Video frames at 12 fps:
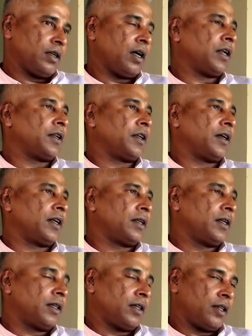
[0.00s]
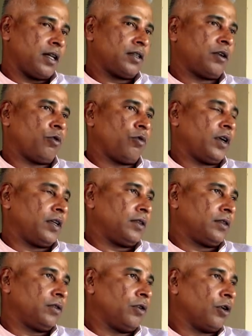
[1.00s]
under 19. That's how I
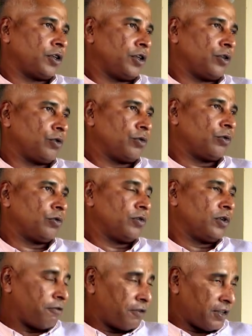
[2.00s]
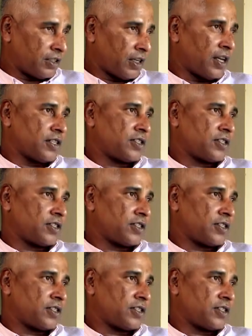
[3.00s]
got into first class